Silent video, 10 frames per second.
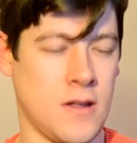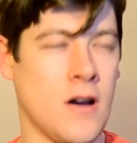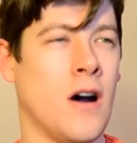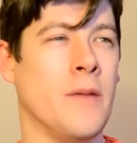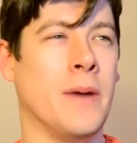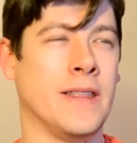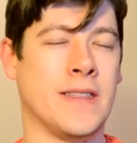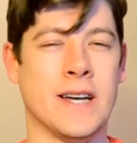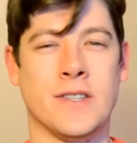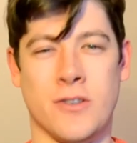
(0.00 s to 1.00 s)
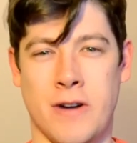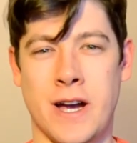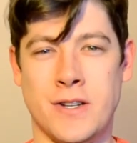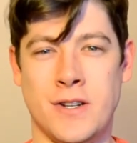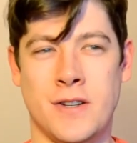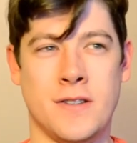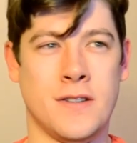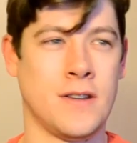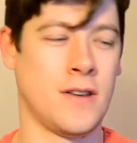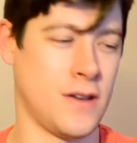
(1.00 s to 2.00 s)
I made that scratch,
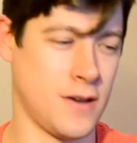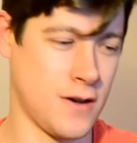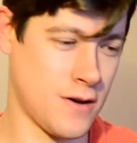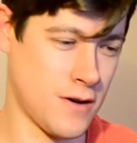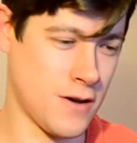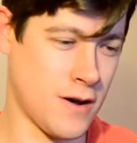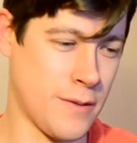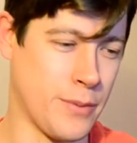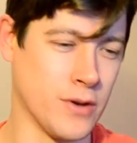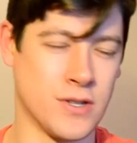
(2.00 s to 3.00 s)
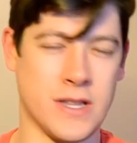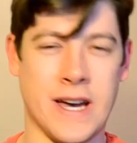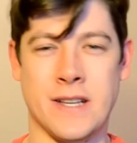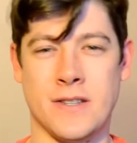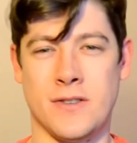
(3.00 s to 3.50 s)
I bodged that